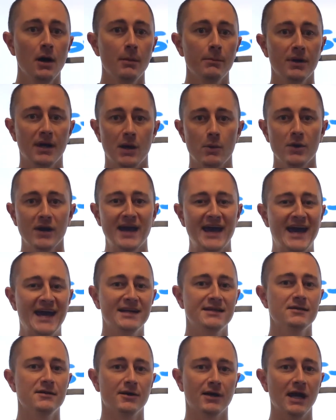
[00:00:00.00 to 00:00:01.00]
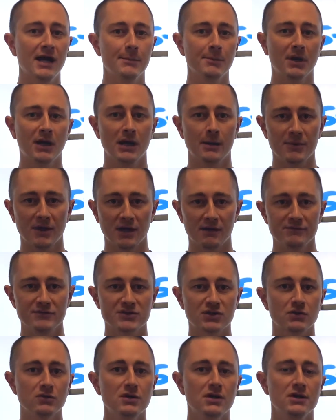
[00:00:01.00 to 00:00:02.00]
but I want to add to their game coming off the
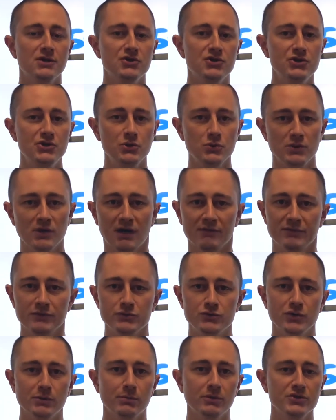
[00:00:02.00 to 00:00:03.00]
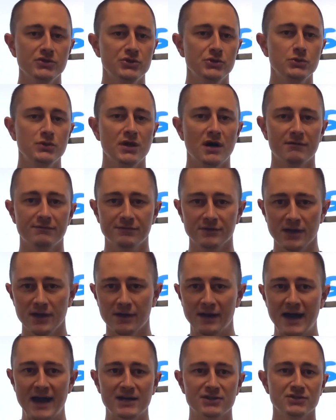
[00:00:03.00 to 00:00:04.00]
screen, shooting off the dribble, shooting off flare
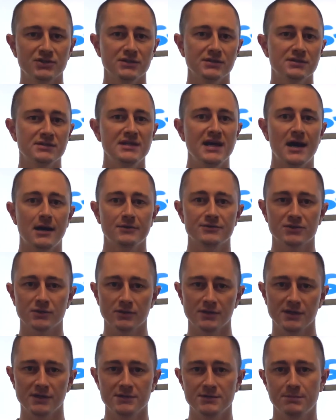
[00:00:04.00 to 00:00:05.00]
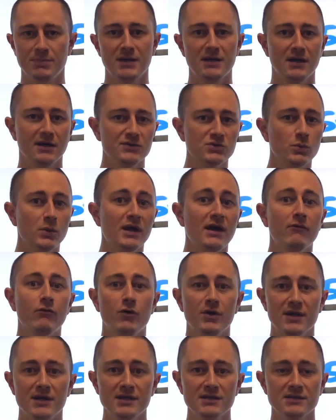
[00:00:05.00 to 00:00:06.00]
actions, down screens, pin downs, whatever
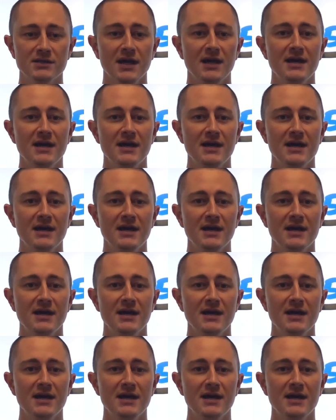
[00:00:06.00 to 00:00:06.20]
it is,